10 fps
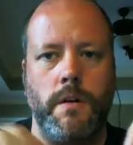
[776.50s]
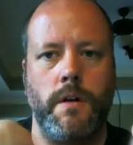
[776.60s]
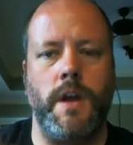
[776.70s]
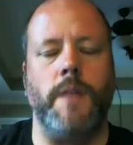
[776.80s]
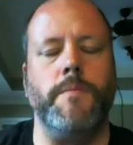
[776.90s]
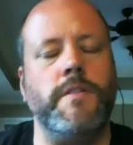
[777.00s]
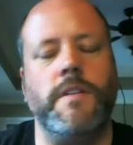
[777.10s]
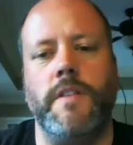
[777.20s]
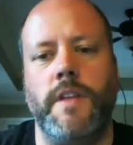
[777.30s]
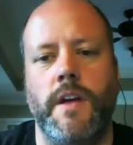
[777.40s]
and I'm
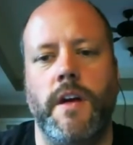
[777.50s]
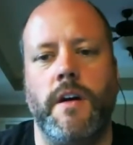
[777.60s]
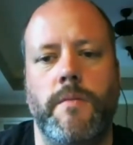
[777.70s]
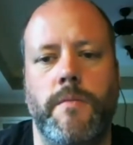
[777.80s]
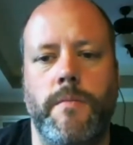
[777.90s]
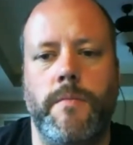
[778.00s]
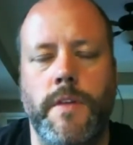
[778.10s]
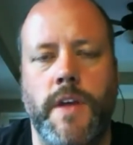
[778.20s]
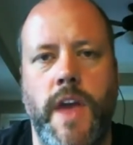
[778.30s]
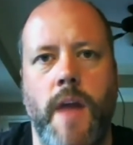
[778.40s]
using the, uh,
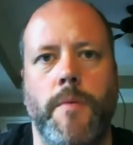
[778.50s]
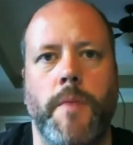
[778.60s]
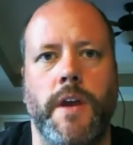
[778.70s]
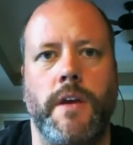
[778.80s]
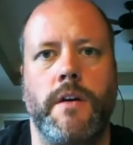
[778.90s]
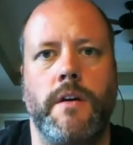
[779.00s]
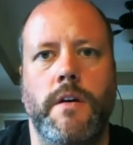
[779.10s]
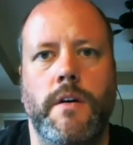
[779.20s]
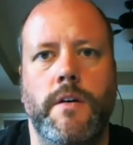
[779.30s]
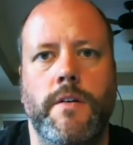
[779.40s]
the camera mic
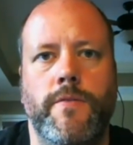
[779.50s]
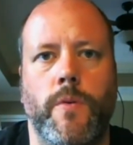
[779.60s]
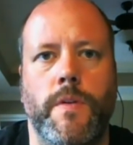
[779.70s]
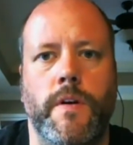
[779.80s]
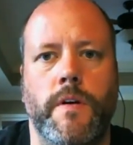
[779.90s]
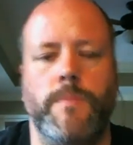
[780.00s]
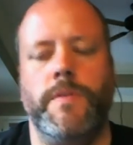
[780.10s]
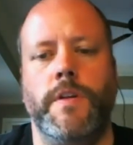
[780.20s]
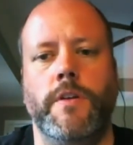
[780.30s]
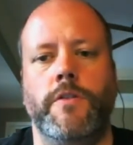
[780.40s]
for the,
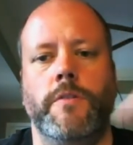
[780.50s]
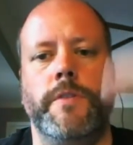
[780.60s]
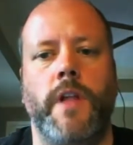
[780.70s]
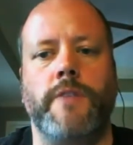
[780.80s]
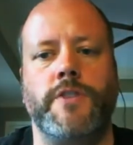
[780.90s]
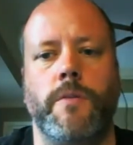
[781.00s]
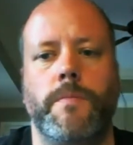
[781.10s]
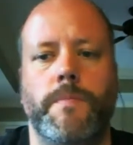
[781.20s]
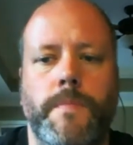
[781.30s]
the YouTube, the live show.